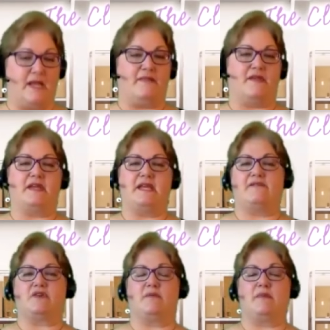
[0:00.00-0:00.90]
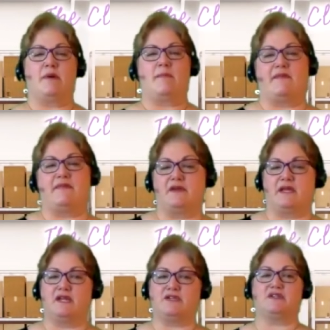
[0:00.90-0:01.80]
thing you have to remember about the
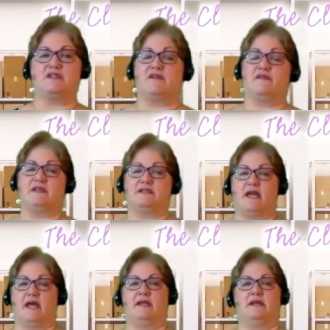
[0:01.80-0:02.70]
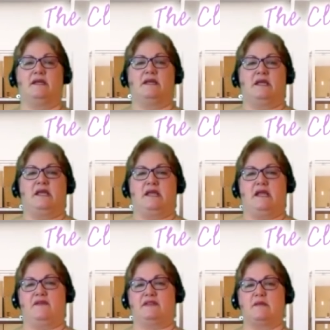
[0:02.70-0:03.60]
kitchen stuff is that
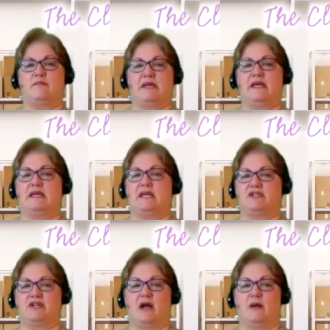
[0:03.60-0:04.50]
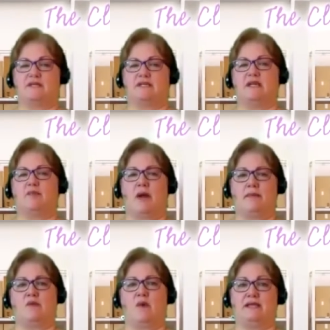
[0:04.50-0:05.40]
if it's a big kitchen object, it
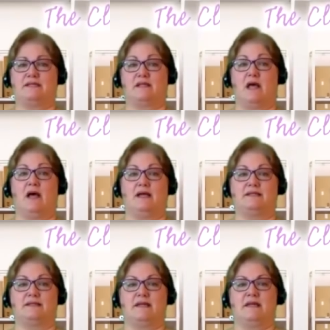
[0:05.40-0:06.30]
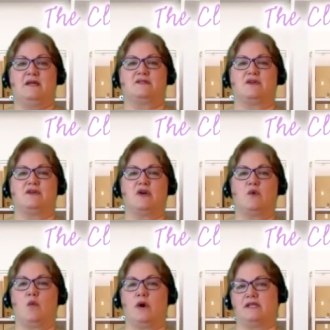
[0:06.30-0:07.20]
probably weighs a lot, so you
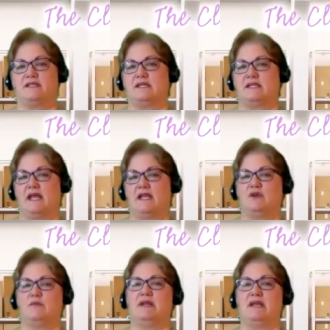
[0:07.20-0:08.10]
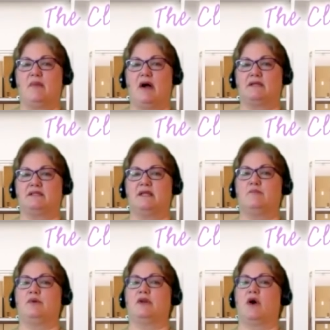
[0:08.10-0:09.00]
don't want to stick that into a medium box and then
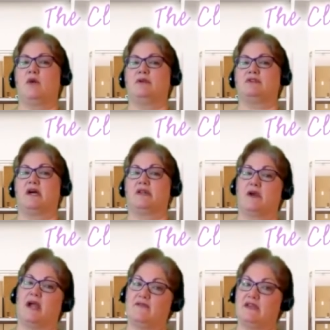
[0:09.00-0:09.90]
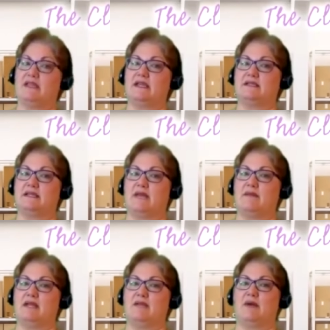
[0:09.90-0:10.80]
put a whole bunch of other heavy things in that
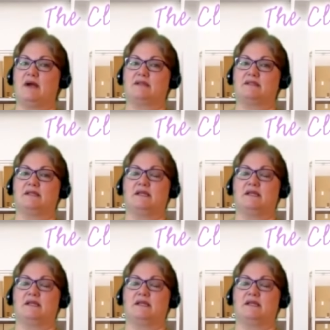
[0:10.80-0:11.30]
medium box.